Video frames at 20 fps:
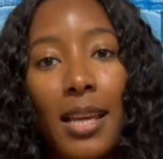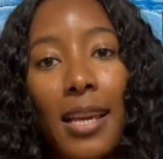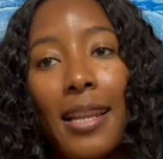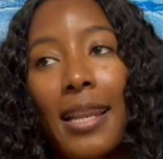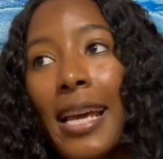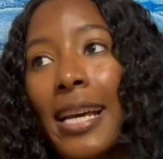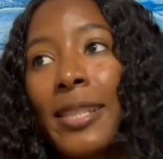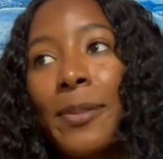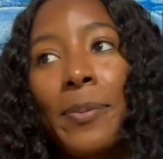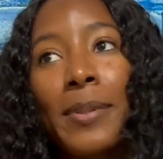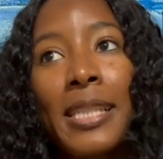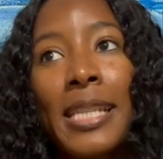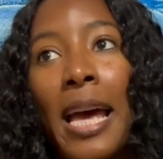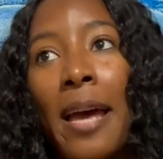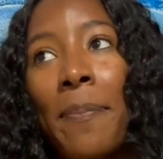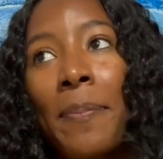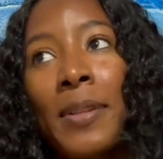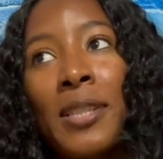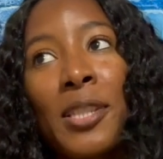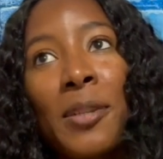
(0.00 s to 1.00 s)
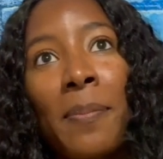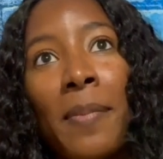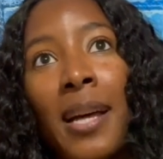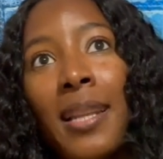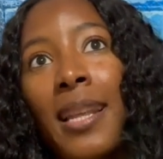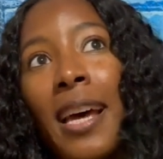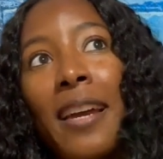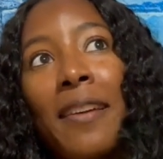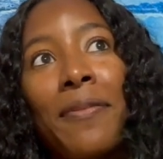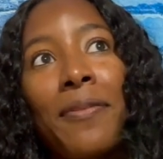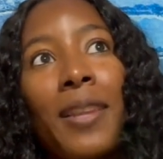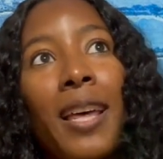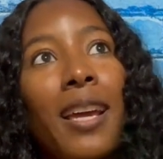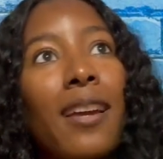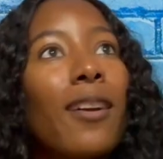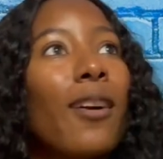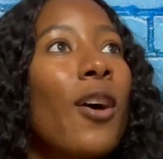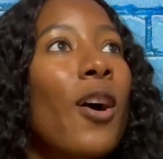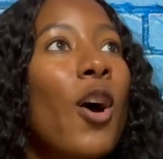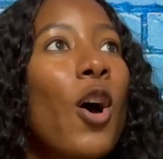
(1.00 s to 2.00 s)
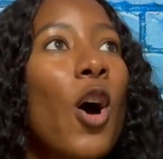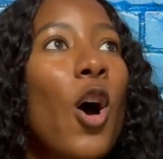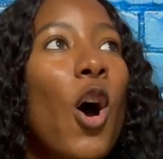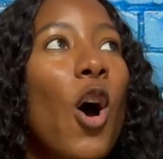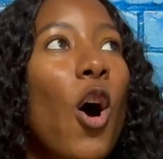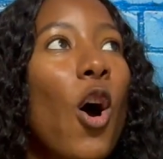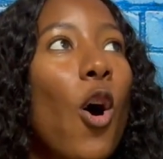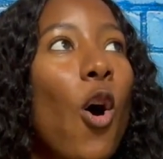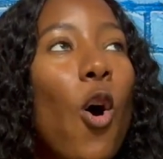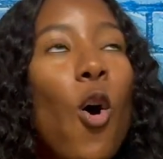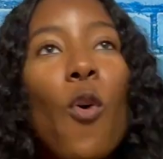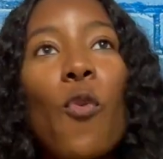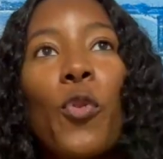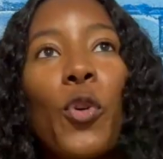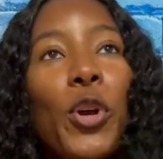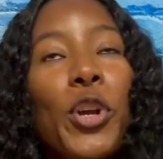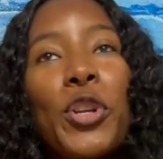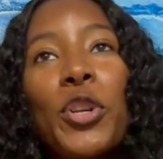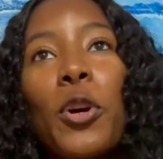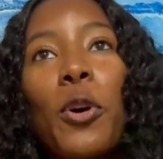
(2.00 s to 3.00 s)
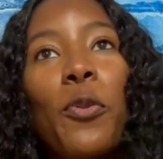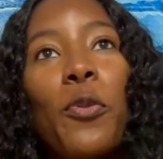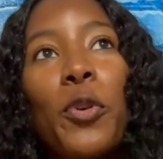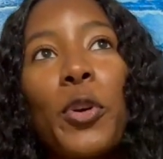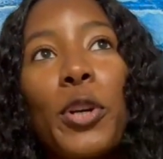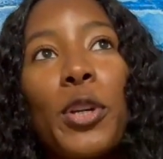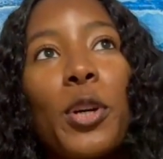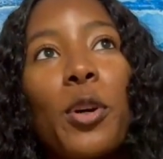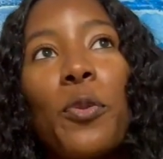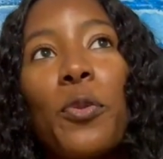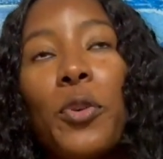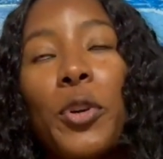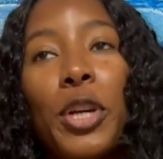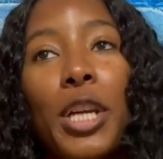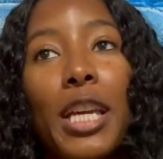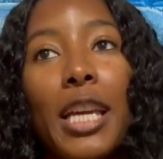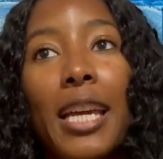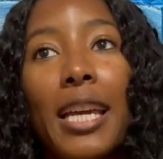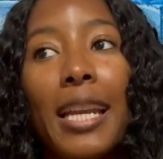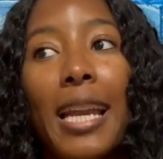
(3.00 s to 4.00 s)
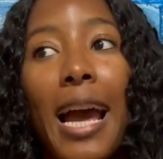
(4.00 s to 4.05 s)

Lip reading: And that's what's happened to my life, like over and over and over again.